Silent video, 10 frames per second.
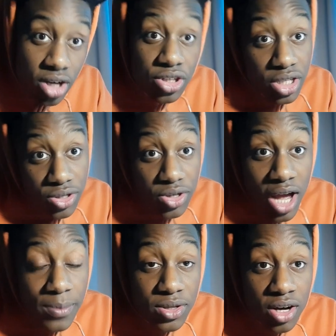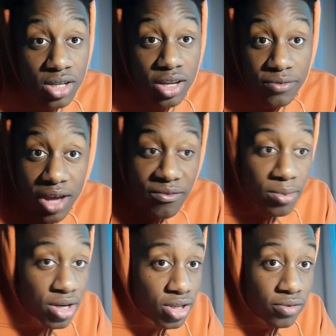You can use your campus card if you have
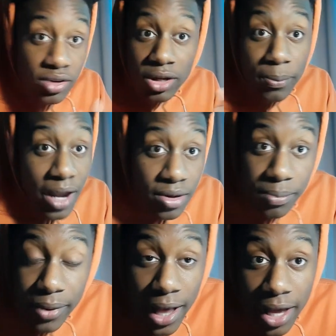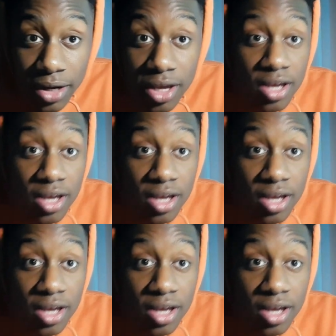money over a platinum plan.